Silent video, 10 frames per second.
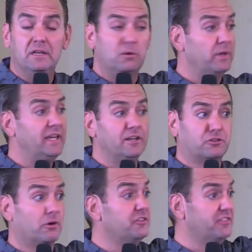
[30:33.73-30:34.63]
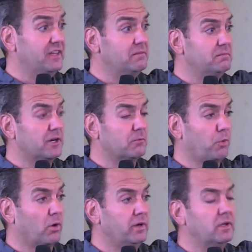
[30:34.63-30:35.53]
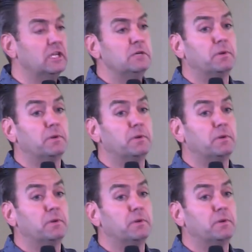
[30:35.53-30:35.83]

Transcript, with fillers: and we need to trust them. They're important.